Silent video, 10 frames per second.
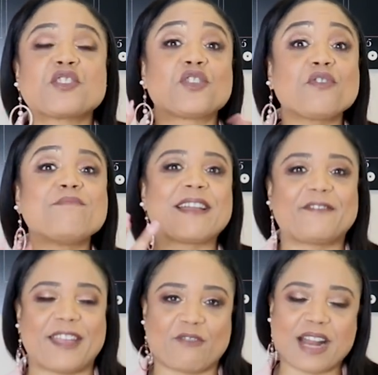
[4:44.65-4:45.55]
Two of my
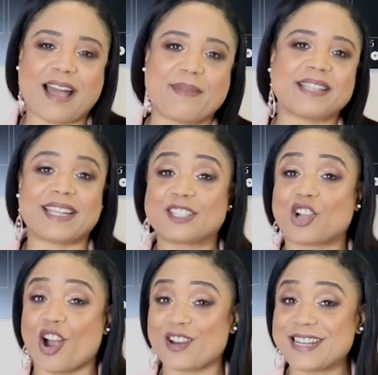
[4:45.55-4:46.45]
favorite hobbies is
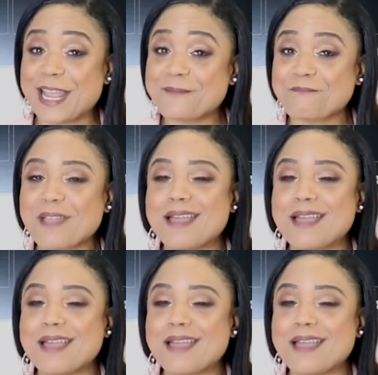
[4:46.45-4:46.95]
gardening.